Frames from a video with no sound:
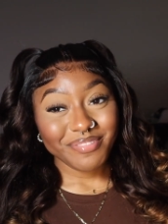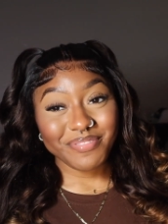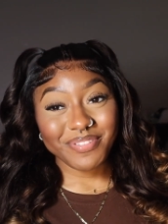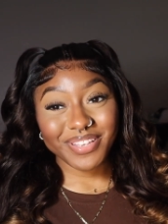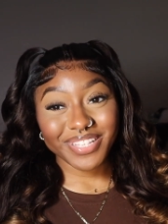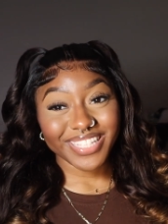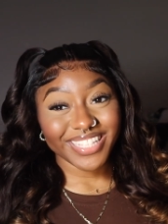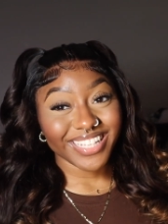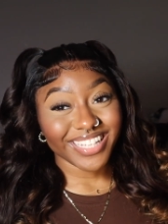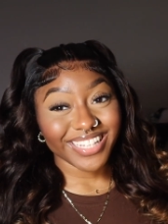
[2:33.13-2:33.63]

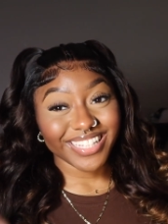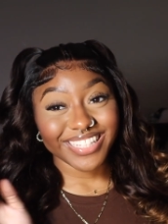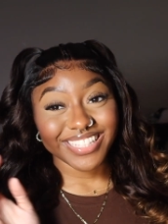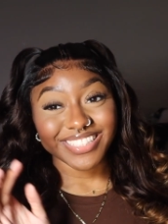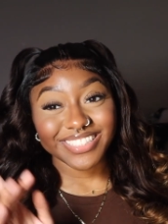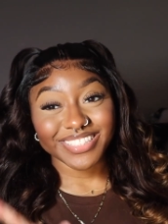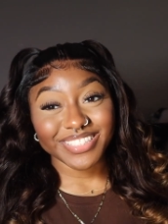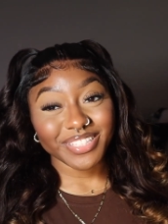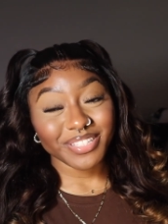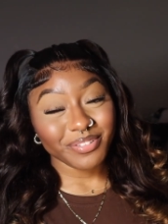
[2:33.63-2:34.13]
But yeah,
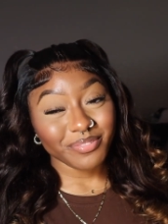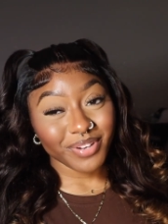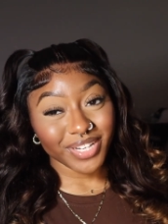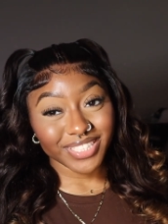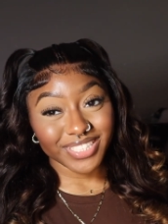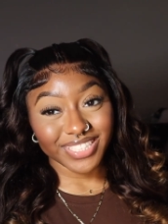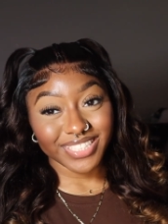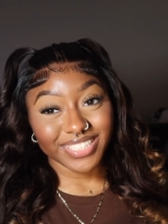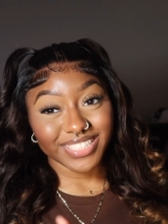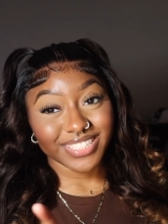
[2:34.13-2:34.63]
continue
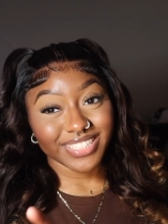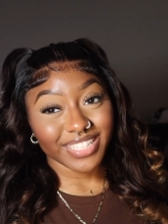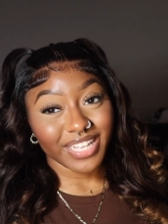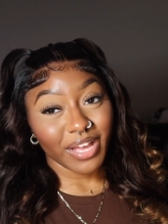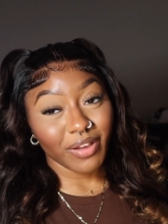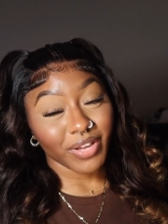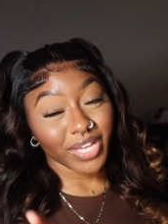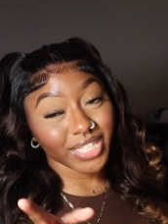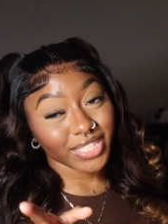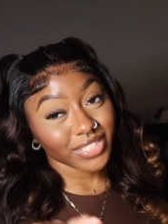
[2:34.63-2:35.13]
watching to see
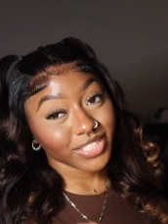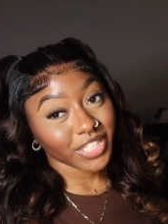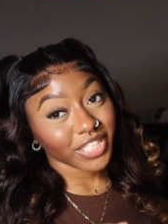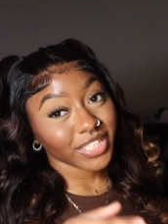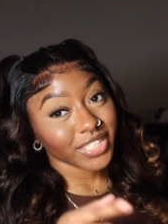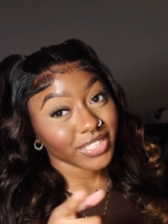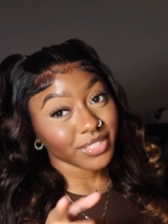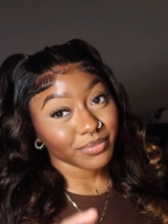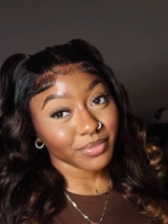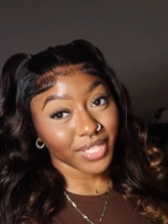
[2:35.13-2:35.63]
how I installed
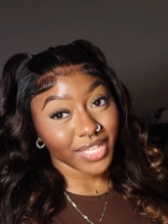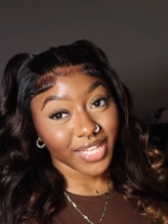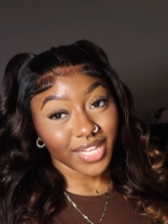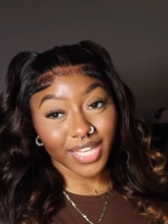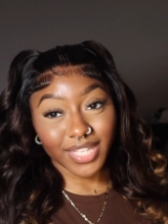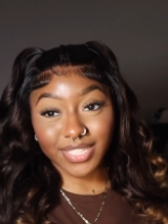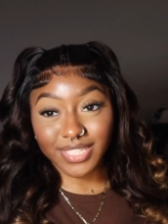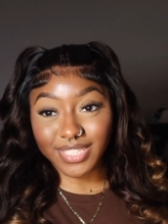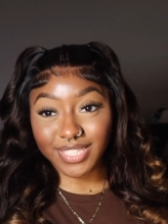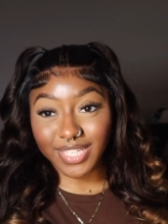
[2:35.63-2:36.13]
this wig
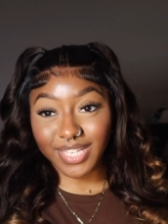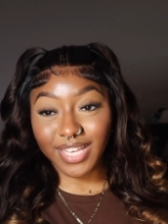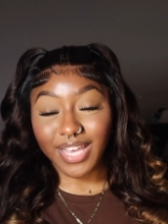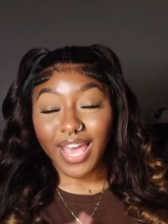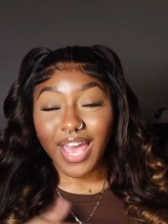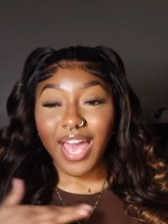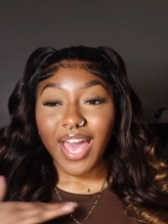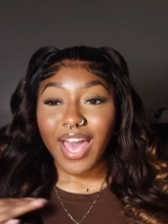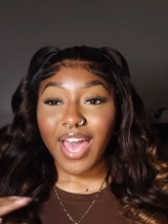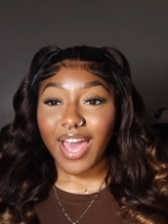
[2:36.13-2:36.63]
and see
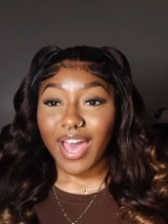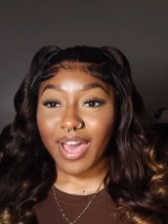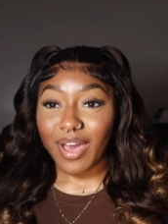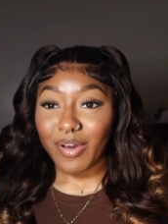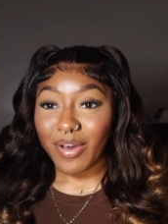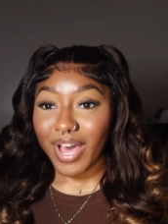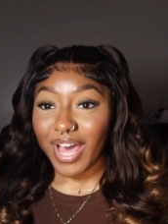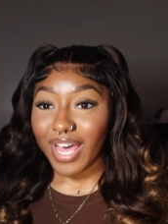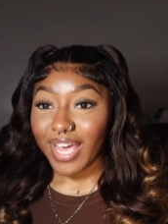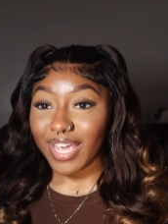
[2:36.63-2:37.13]
how
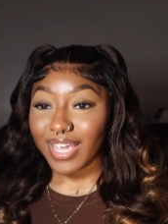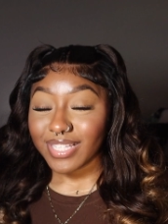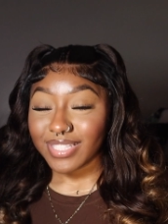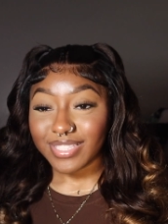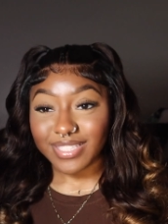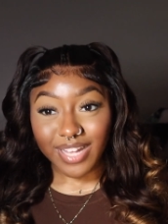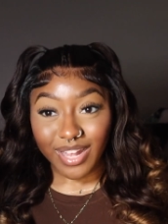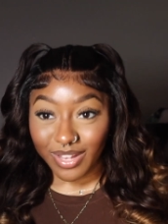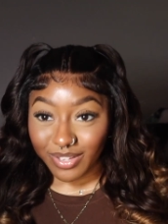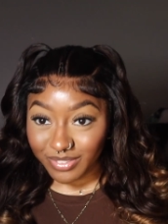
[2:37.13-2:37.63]
I
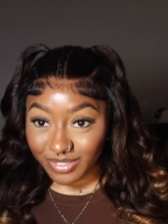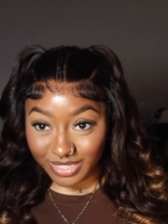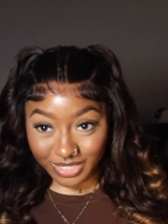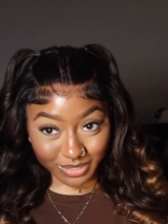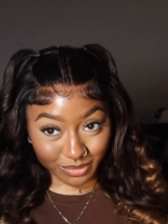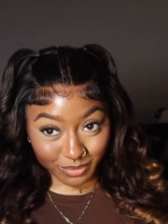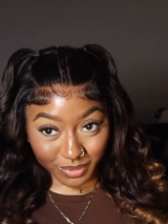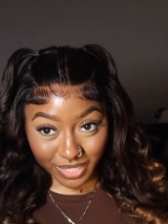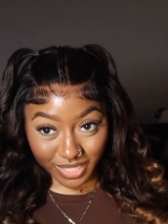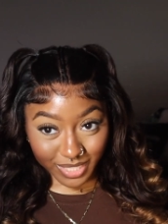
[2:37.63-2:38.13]
styled
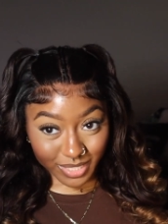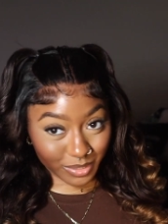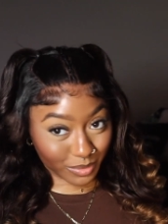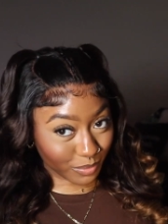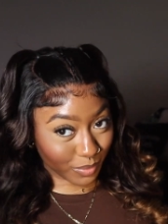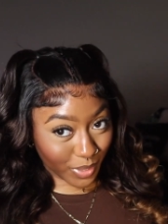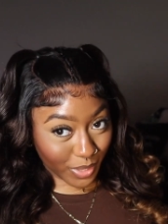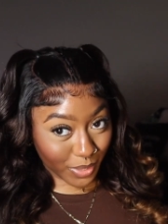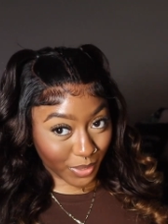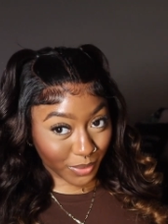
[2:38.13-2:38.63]
this wig as
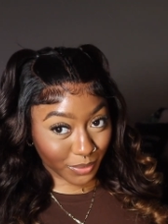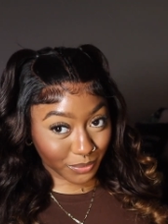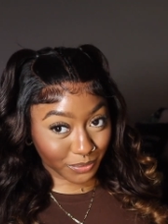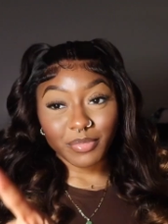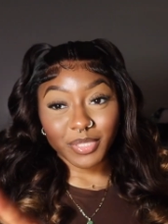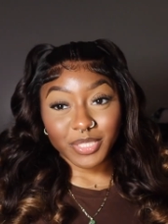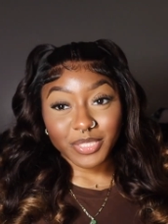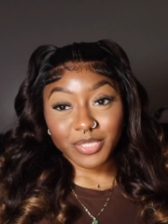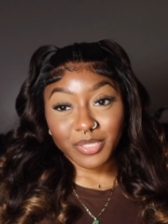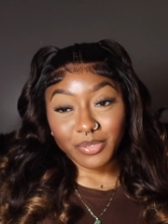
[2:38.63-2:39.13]
well.
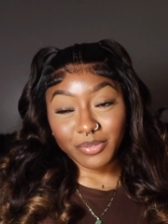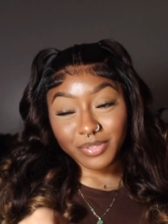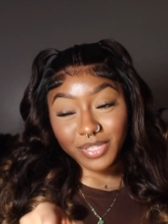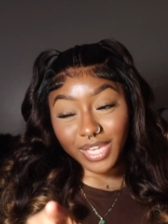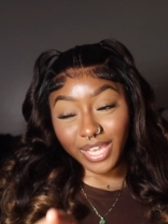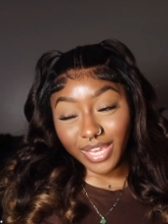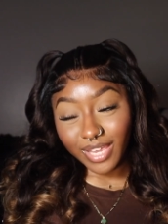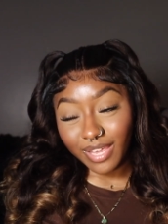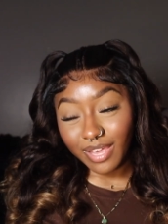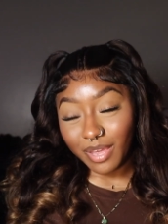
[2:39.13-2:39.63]
Make sure you
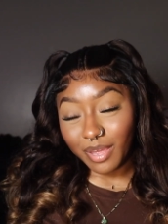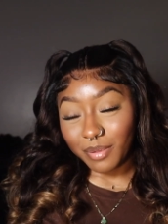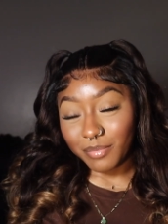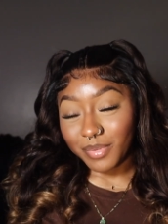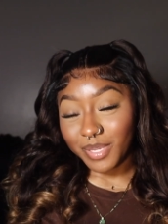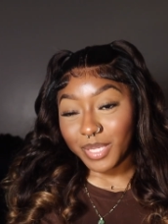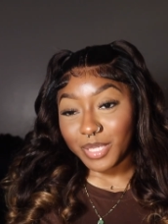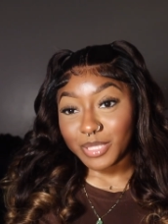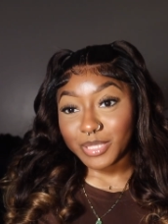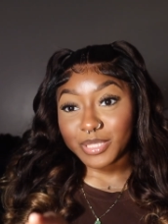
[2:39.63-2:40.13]
like,
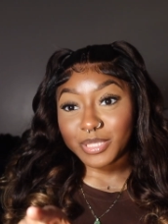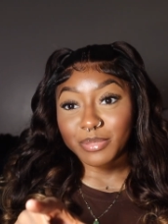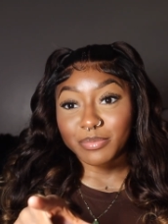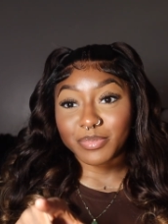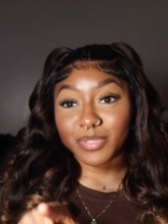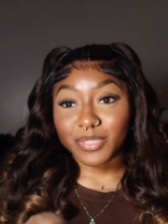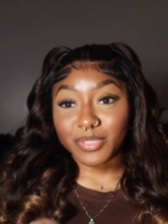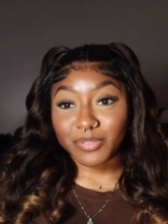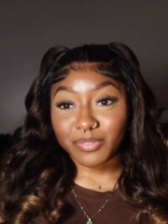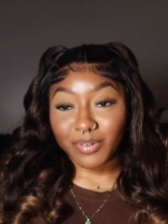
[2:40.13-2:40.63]
comment, and
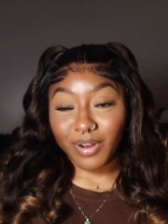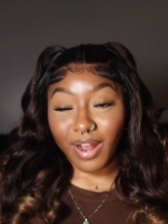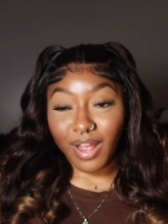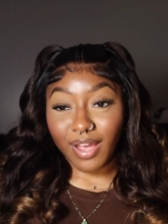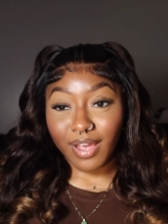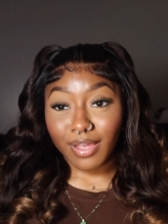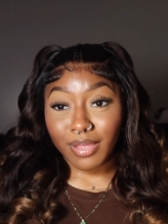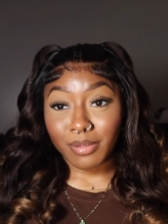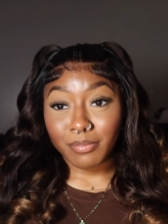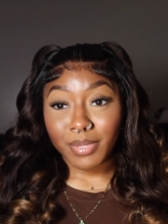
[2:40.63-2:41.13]

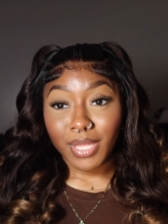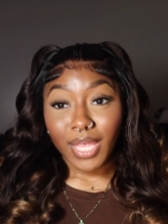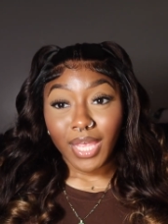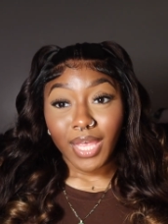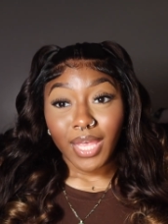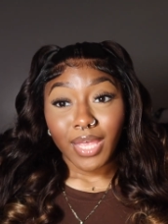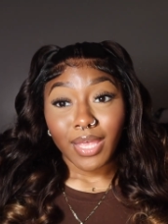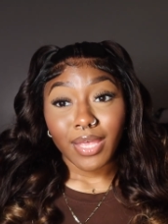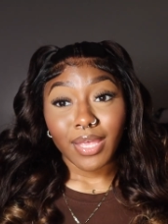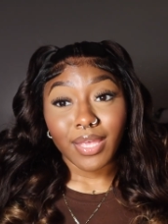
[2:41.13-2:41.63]
subscribe.
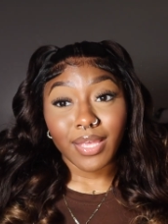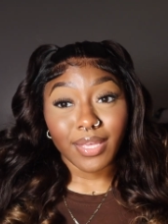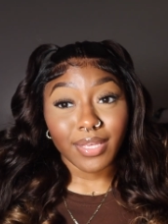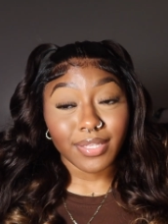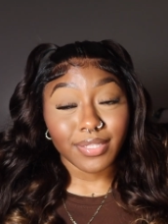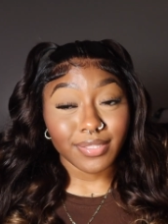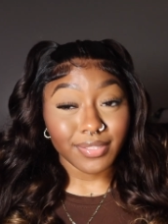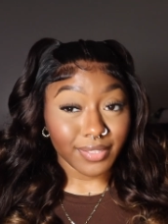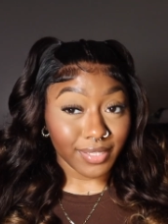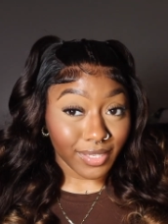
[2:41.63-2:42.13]

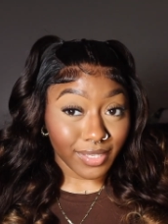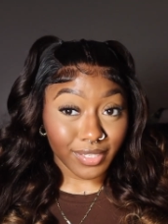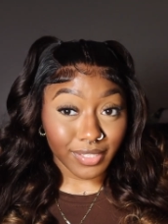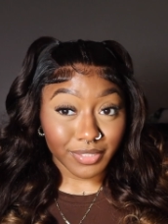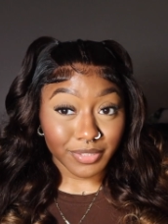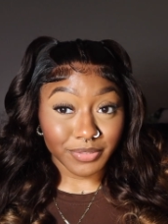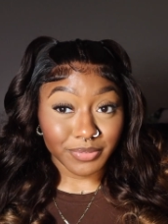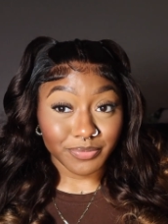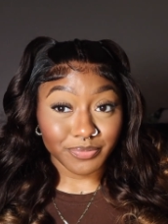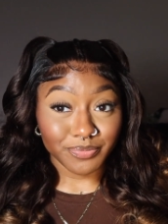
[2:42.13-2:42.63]
And
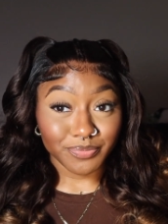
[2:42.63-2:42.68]
yeah,